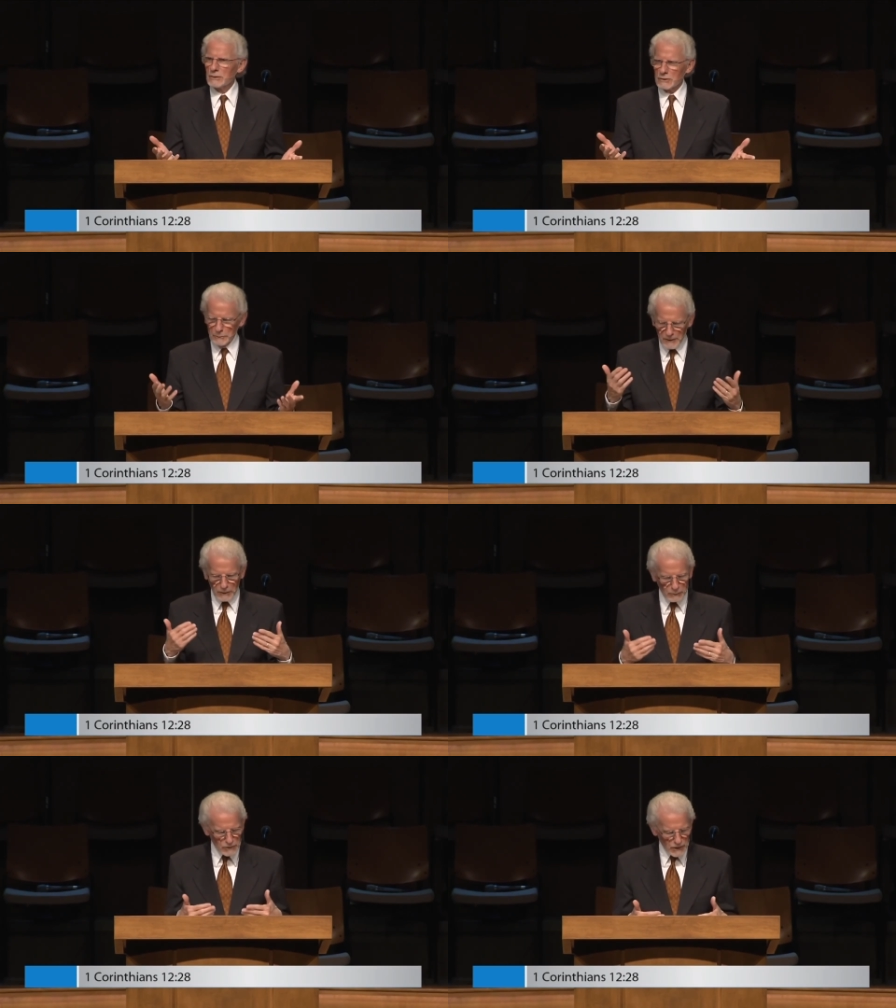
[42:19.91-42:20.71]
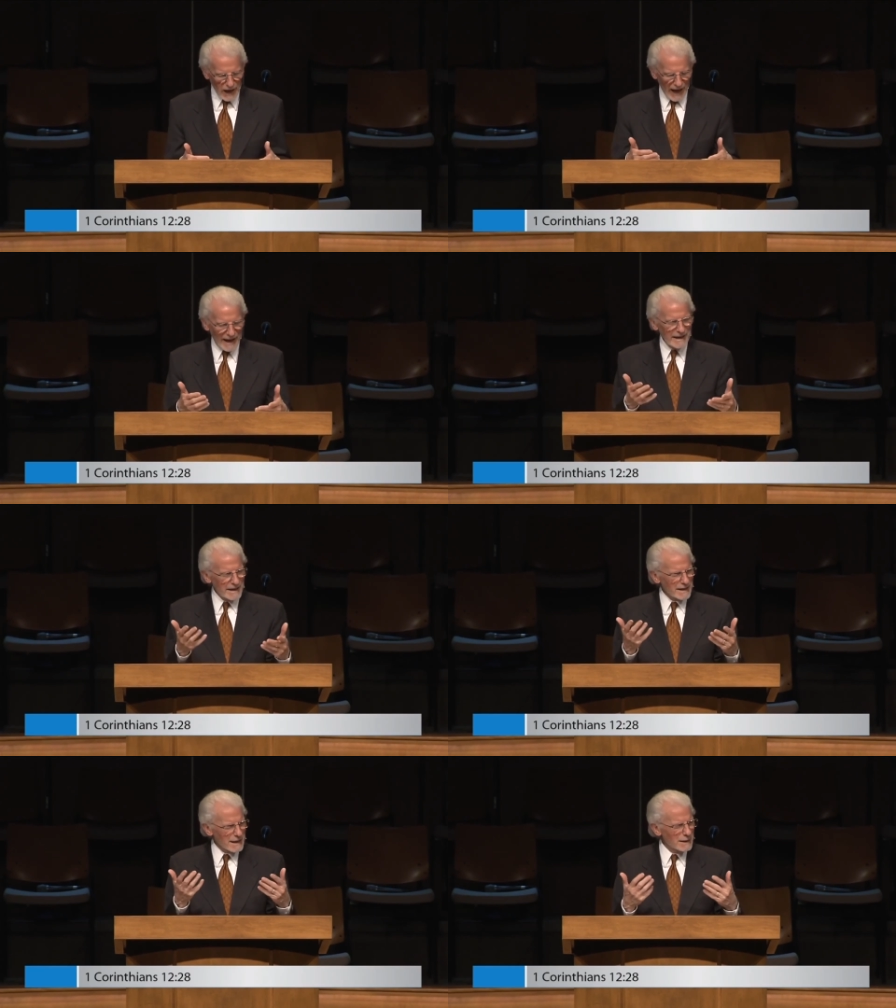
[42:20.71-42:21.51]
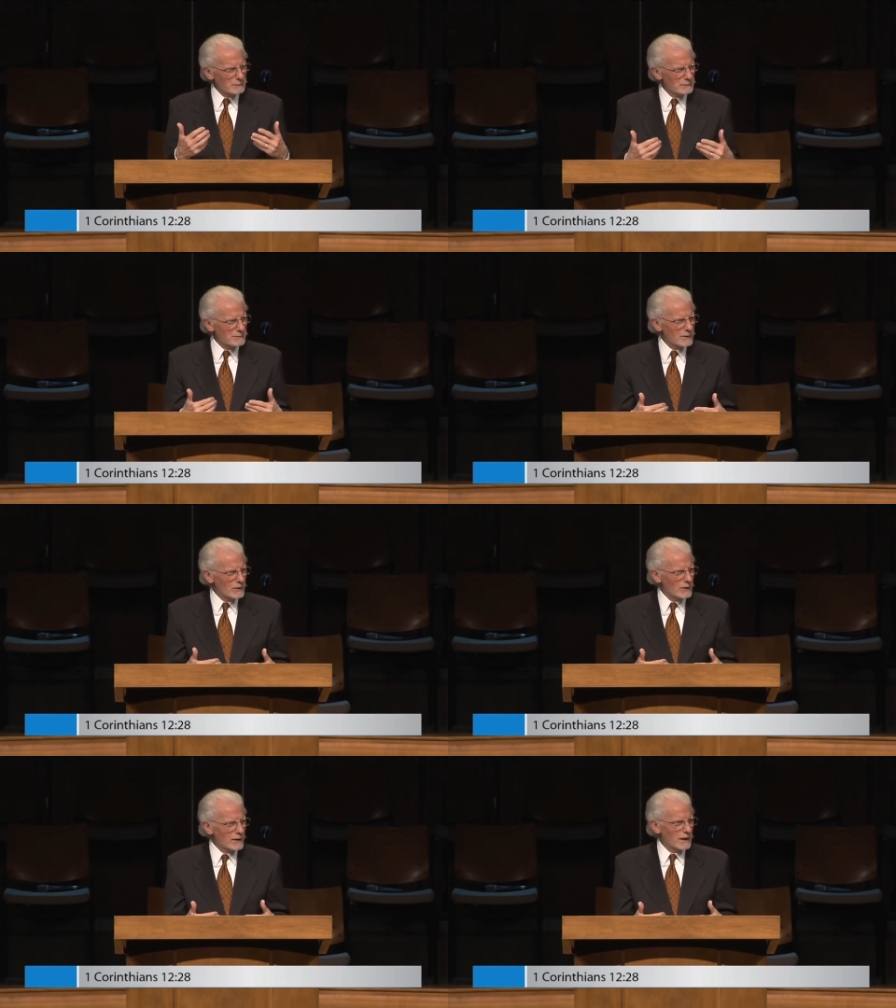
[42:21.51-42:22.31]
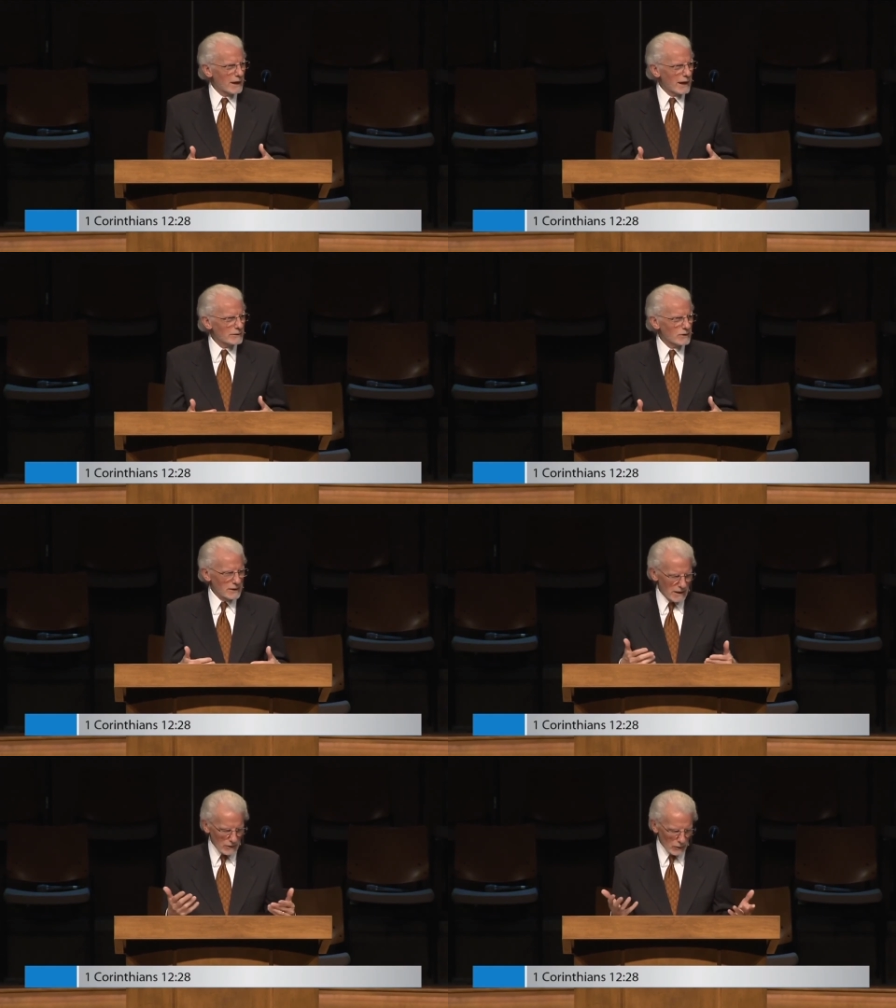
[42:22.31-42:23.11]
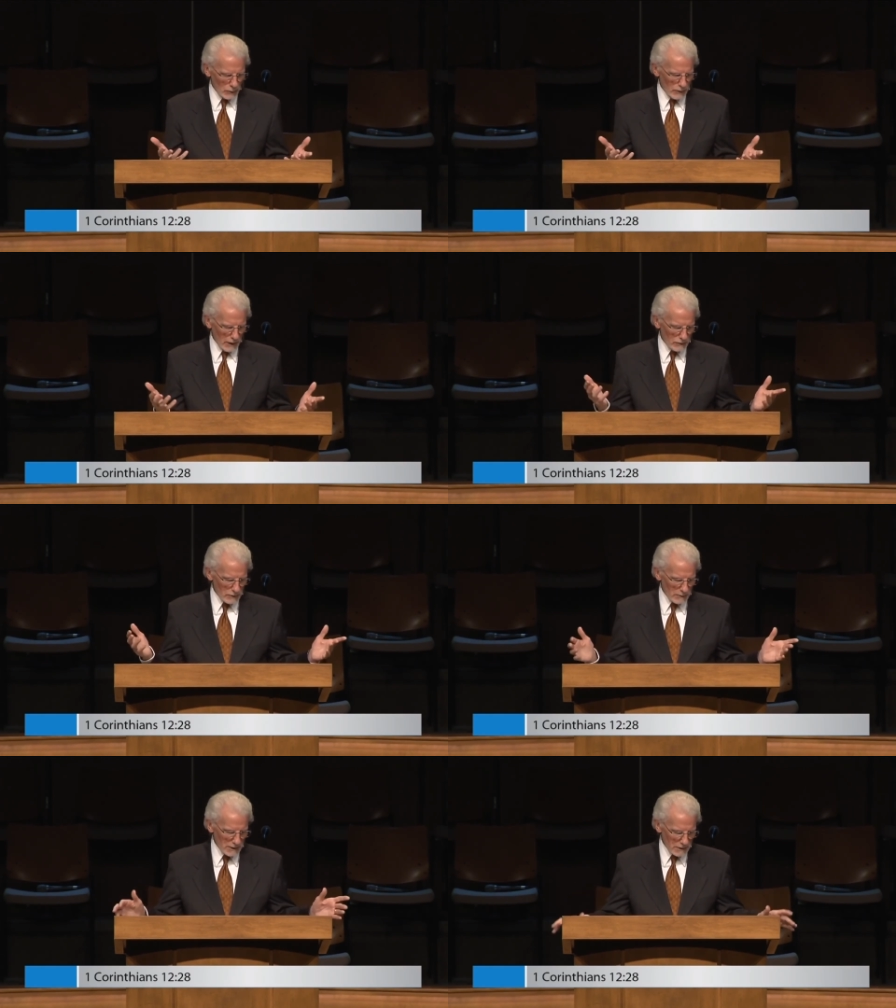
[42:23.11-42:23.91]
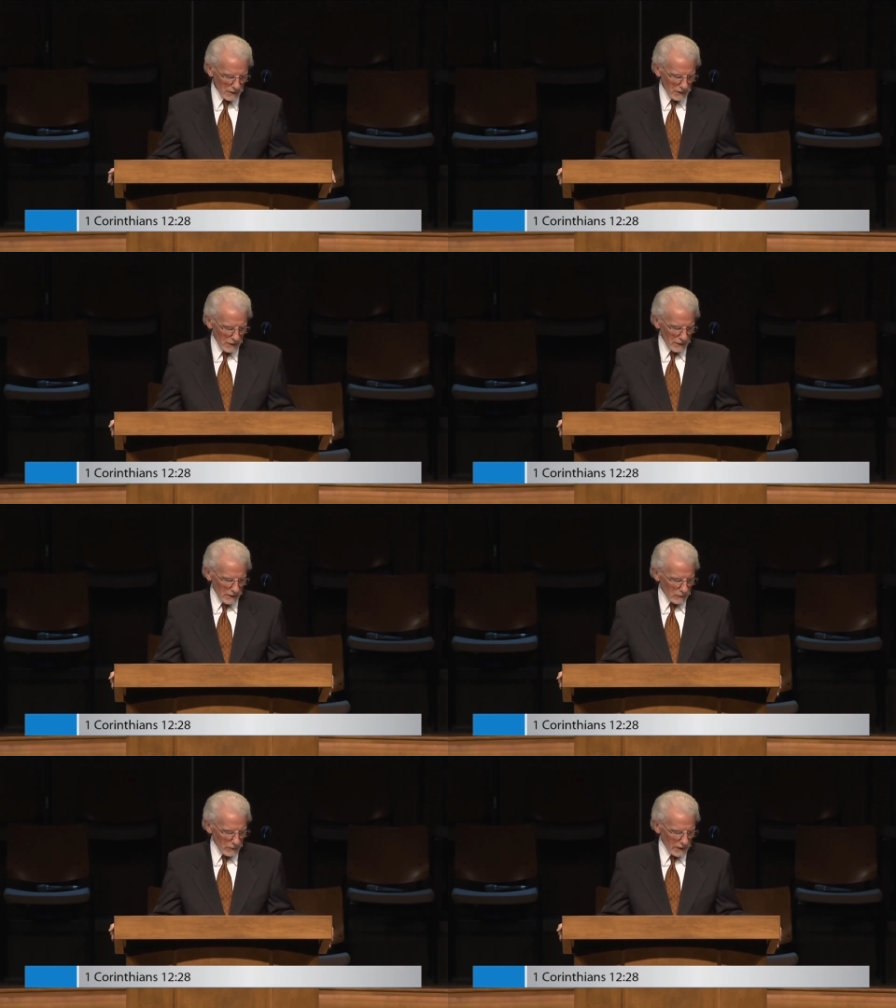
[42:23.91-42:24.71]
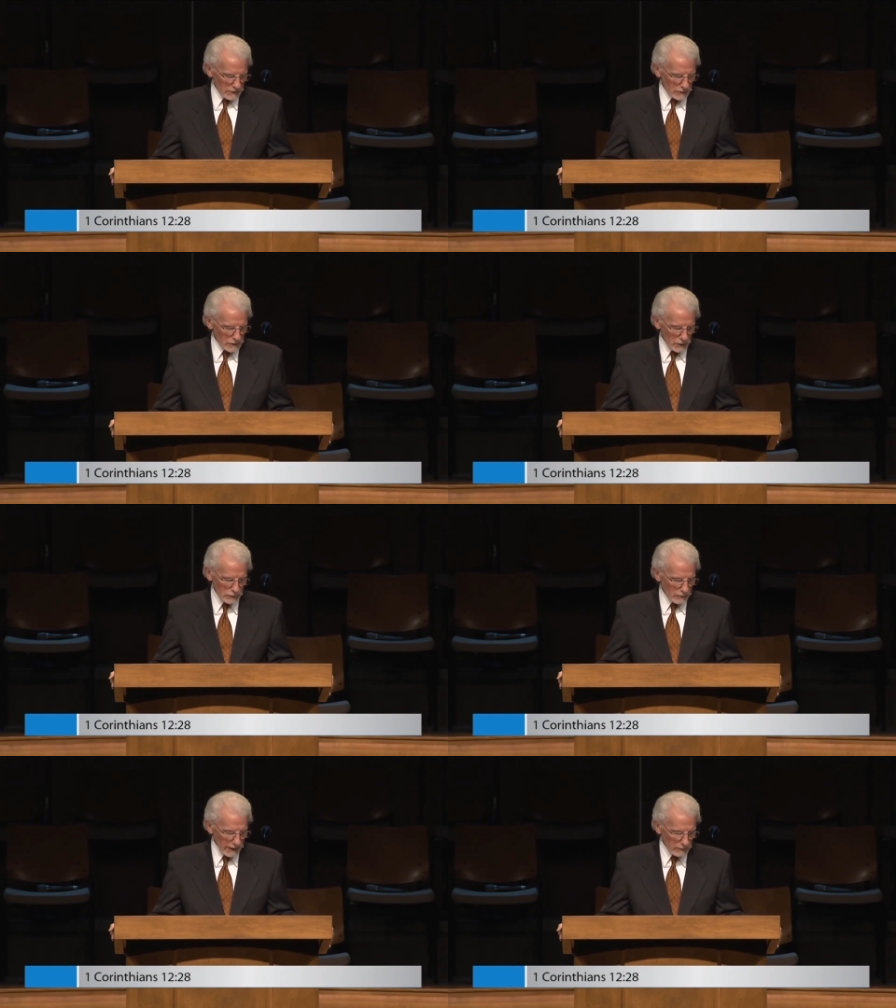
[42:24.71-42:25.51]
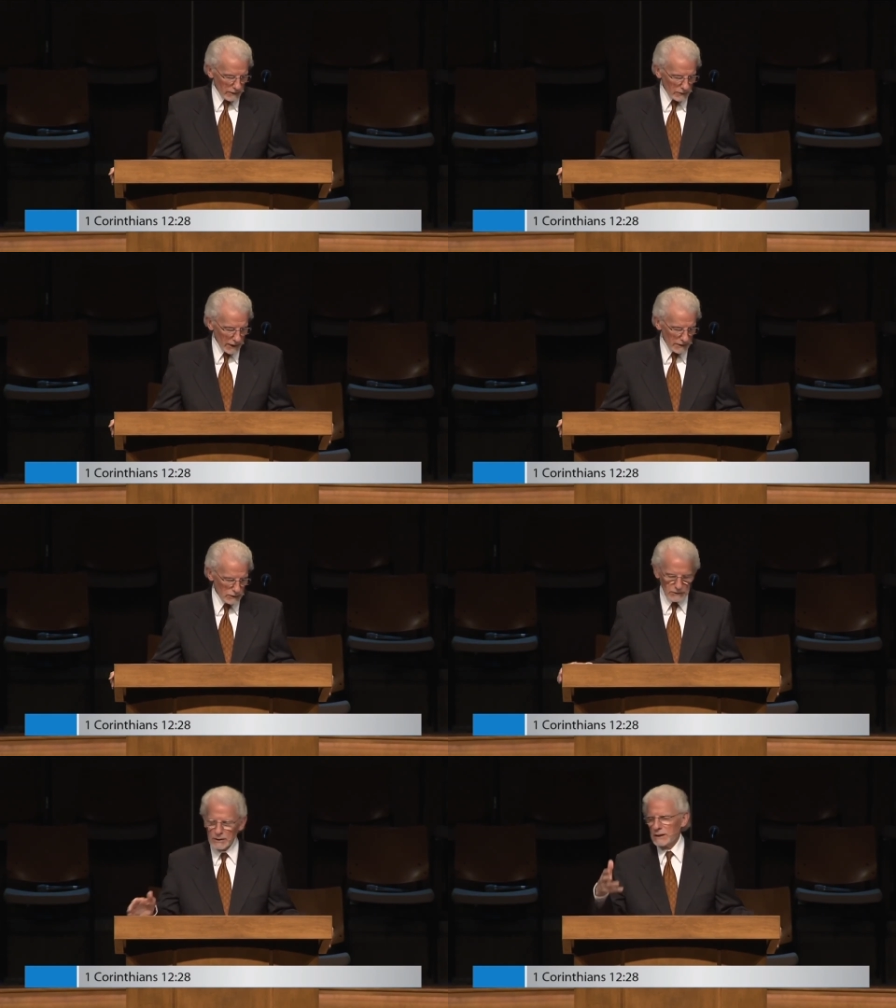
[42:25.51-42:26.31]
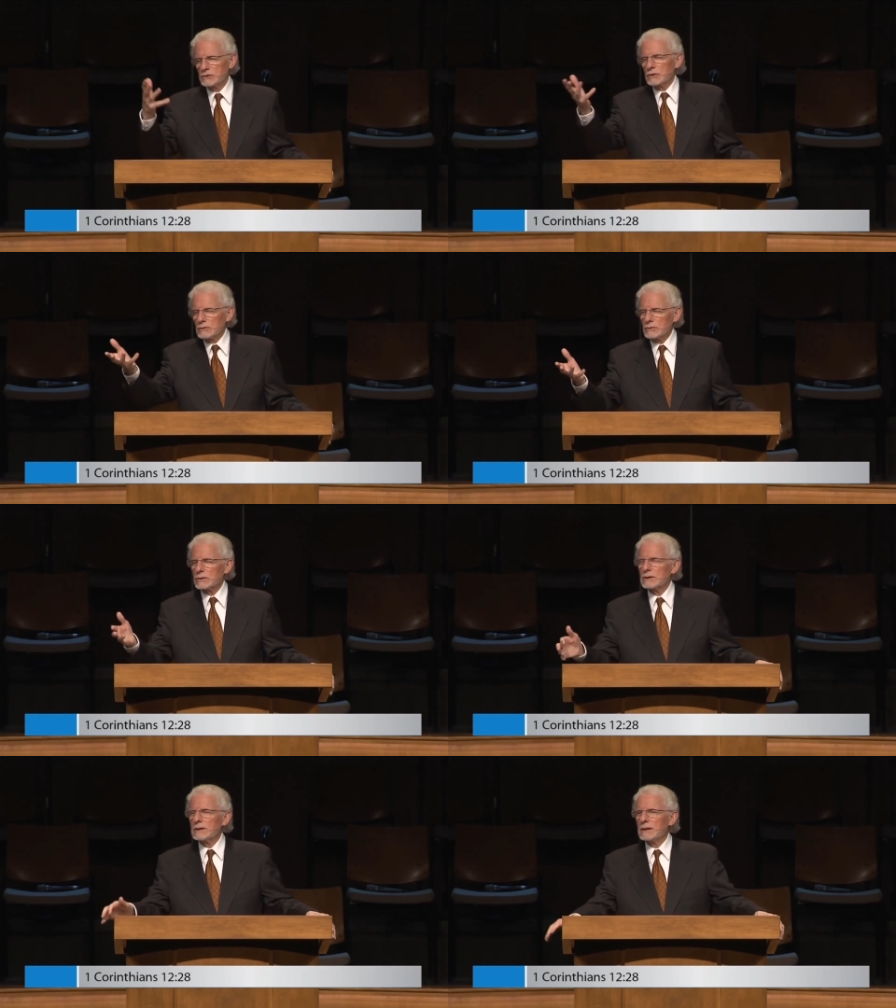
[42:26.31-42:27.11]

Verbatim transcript: The Spirit was guiding him as he did Old Testament writers. So, direct revelation. Teachers,